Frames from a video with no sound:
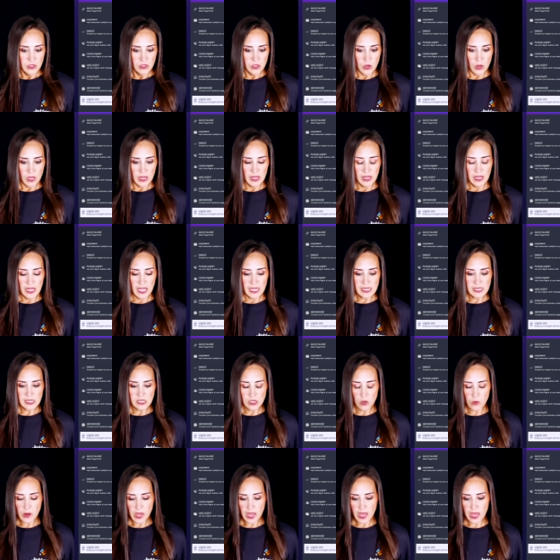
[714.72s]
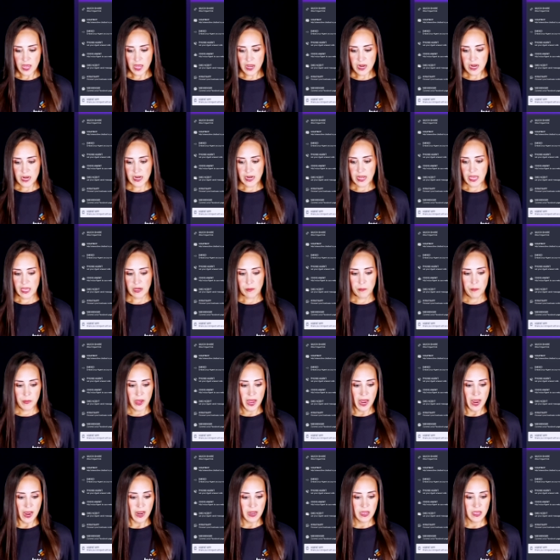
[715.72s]
So let's go ahead and head
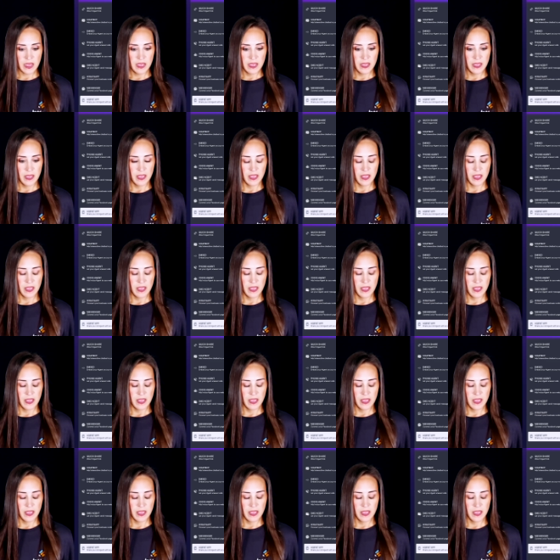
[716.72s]
back